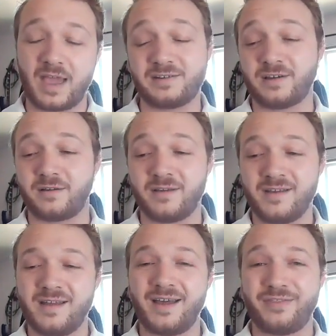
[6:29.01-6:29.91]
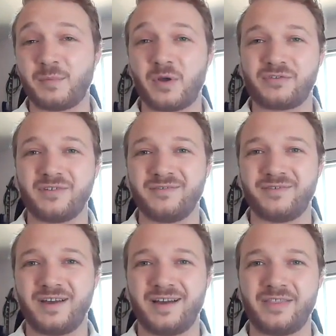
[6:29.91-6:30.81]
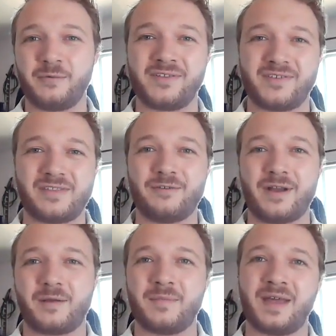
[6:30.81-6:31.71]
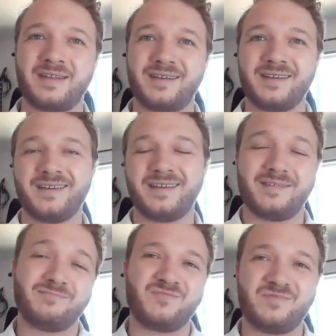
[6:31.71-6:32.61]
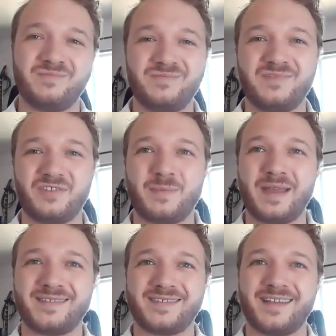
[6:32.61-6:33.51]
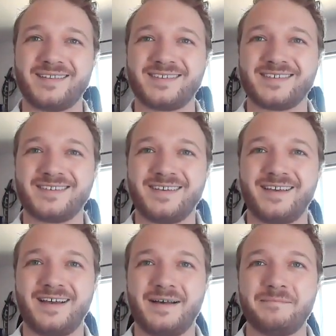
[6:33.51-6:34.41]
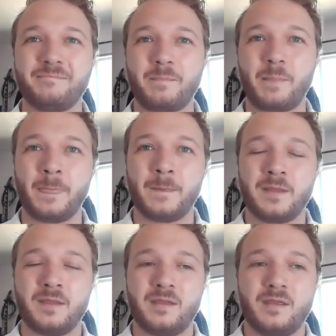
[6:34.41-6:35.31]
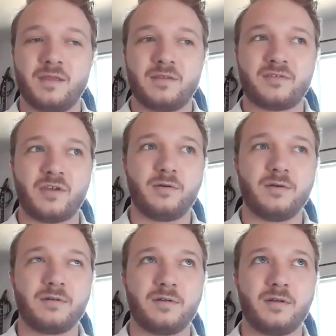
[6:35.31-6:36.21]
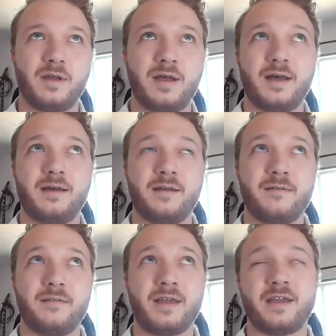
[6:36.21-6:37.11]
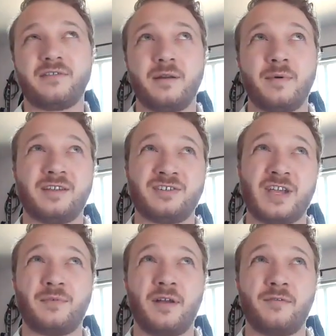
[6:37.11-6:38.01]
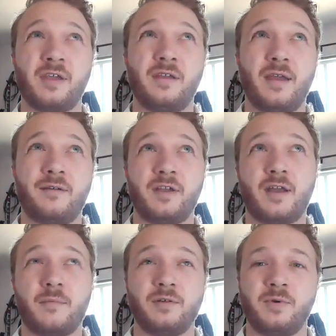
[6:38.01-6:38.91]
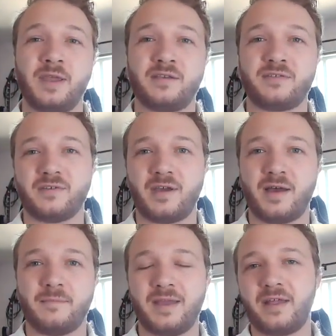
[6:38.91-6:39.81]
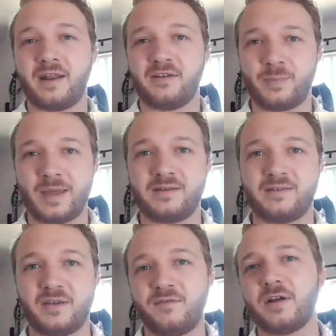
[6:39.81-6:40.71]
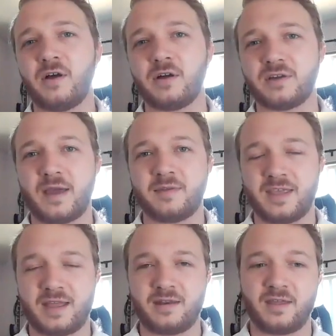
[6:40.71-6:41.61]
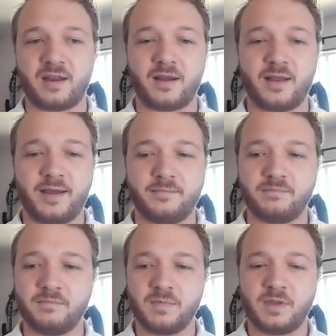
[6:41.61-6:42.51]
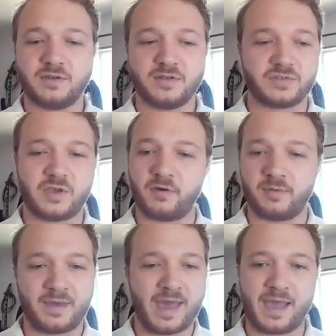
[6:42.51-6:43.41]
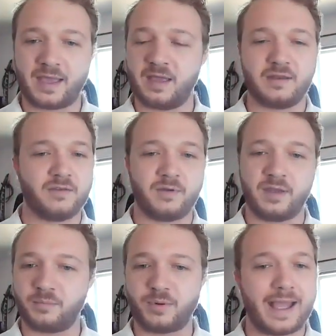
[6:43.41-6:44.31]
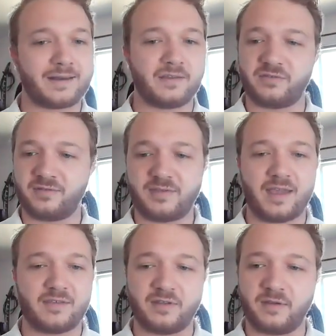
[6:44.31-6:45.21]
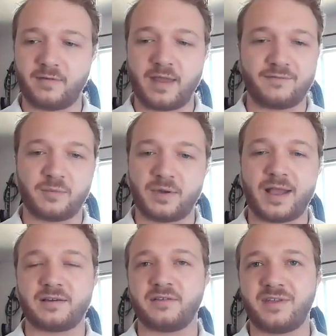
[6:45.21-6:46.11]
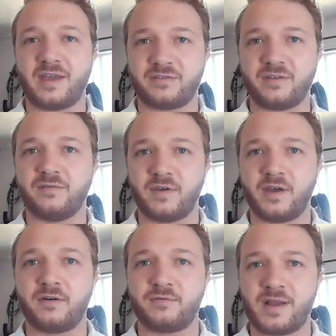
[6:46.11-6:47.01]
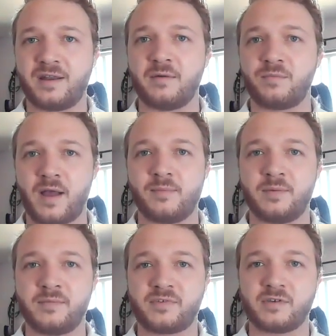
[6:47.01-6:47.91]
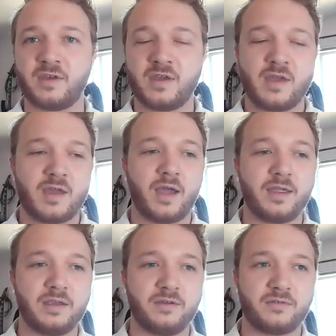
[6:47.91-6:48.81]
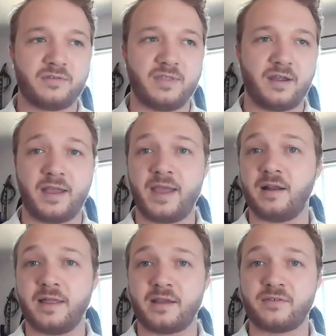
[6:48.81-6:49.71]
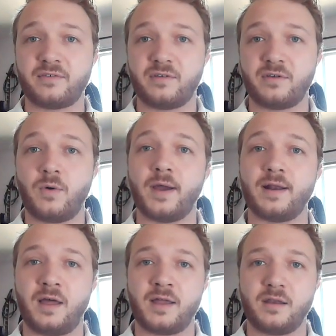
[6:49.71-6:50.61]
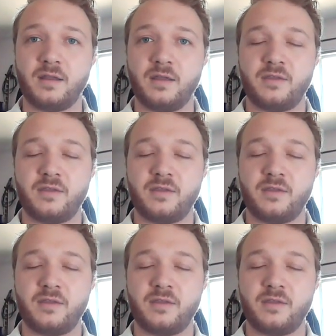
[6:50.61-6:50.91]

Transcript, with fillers: I took, I think, most of uh, the ones that they recommended. Just made sense. Um, so, uh, like I said, about a chapter every every couple of weeks, um, and then I spent a very long time at the end there, um, just going back and doing practice test of, after practice test of uh, random problems. I used their analytics quite a lot.